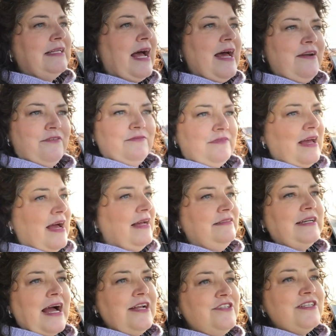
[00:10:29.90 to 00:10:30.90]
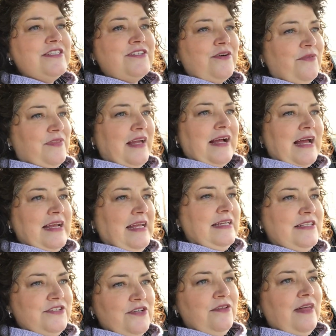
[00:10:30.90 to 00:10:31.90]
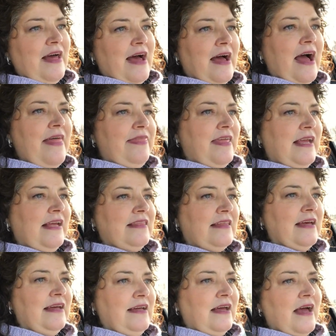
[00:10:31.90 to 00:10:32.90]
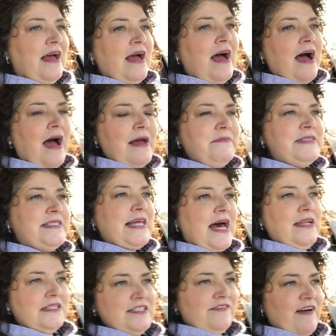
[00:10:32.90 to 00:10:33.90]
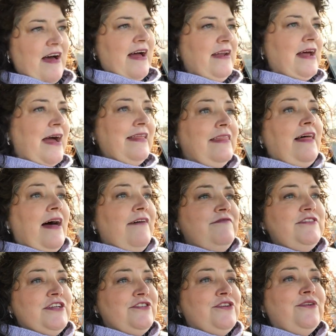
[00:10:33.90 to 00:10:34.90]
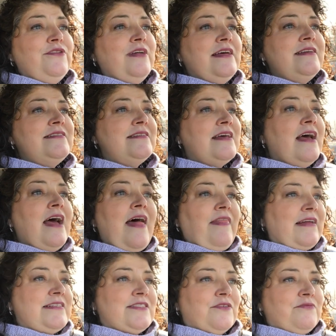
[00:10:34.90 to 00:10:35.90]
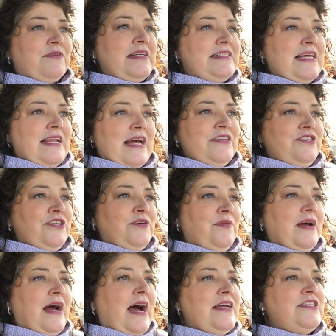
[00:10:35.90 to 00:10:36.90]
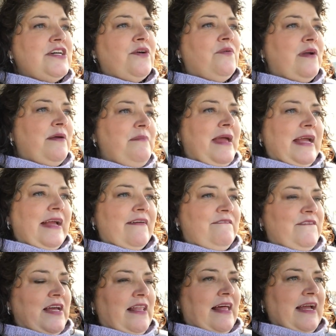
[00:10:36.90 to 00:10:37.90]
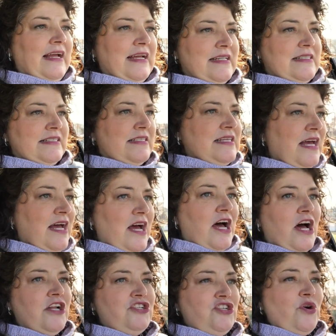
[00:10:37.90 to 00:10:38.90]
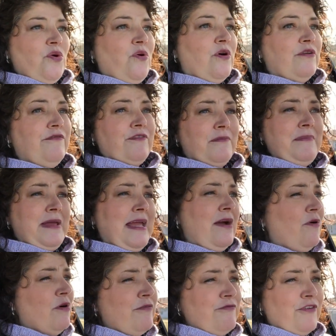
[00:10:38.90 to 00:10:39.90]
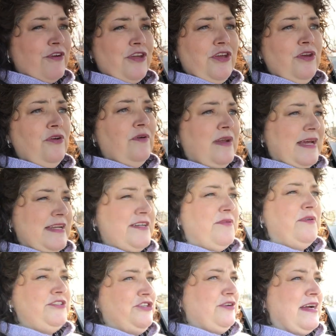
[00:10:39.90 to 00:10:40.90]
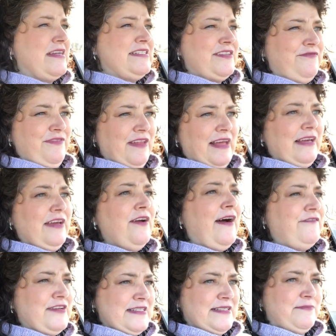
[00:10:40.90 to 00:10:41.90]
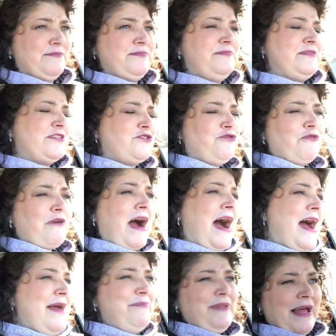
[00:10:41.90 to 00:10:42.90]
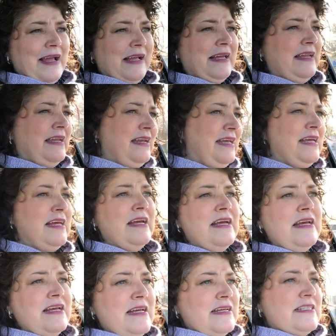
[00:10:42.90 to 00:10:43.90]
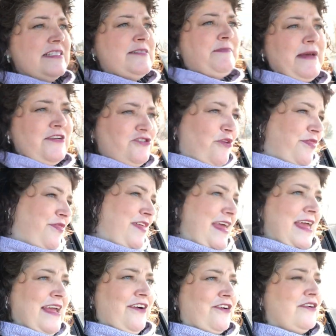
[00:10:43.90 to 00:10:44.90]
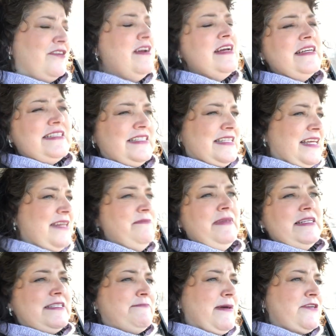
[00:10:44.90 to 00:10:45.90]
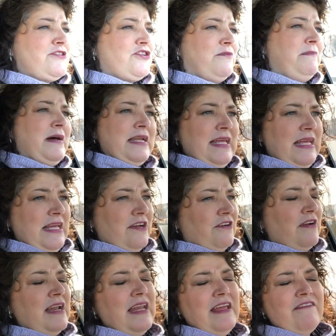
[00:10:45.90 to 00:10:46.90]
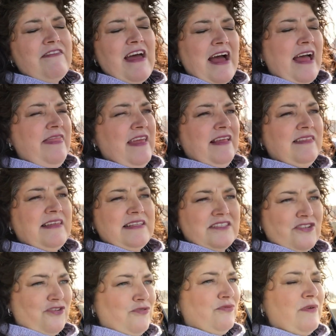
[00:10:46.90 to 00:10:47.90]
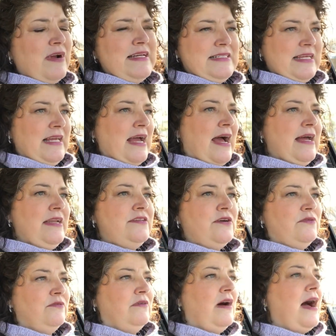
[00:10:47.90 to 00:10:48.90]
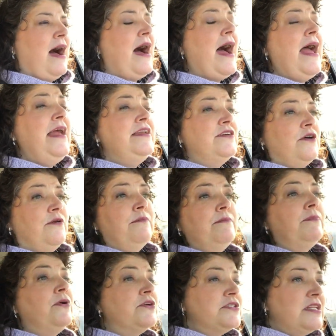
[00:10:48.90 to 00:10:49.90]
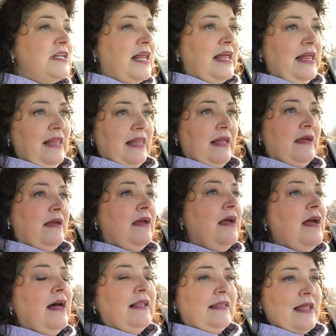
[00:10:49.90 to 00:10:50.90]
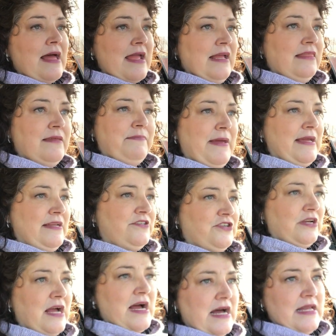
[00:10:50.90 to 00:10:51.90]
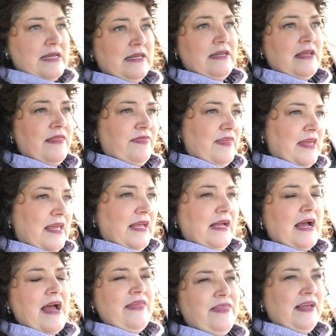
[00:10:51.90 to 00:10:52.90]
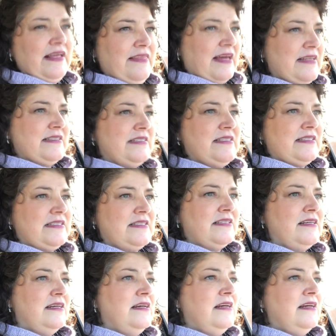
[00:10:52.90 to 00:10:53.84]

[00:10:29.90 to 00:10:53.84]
I don't, I, I just don't think I need to do that. I think that I'm satisfied. I love to do this. That's the reason I do it. I don't want to make it feel like it's a chore for me or for you. And I don't want you guys to feel like you have to subscribe like in any special thing or send me special money or any of that. I think that's crazy. I don't, I don't personally like the Patreon thing. I think that's